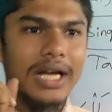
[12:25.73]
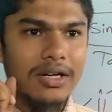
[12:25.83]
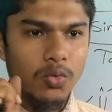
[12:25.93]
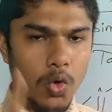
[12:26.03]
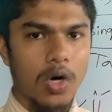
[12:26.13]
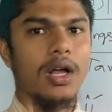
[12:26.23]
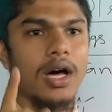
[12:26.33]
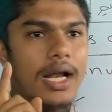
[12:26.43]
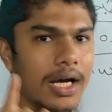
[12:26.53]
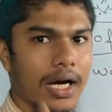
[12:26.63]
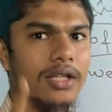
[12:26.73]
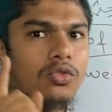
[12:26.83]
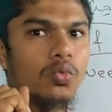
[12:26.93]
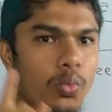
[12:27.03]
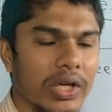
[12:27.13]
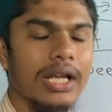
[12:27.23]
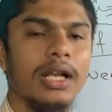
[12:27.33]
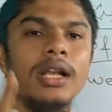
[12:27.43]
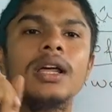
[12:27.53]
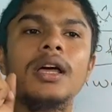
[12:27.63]
word harakat
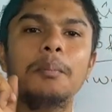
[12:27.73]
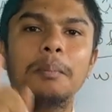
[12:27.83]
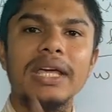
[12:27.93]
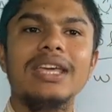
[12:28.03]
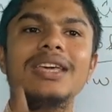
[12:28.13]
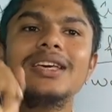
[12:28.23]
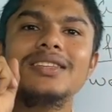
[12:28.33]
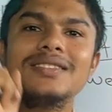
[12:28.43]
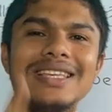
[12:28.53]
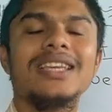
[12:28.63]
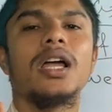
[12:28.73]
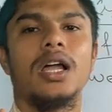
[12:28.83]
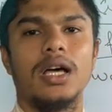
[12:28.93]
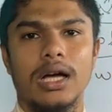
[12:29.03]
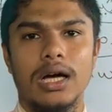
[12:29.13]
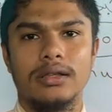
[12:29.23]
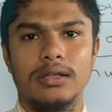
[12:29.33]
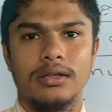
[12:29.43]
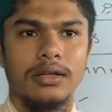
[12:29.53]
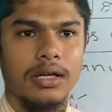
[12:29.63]
will be single harakat,
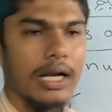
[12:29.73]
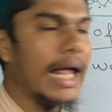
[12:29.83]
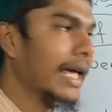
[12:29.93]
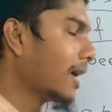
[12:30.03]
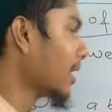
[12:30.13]
like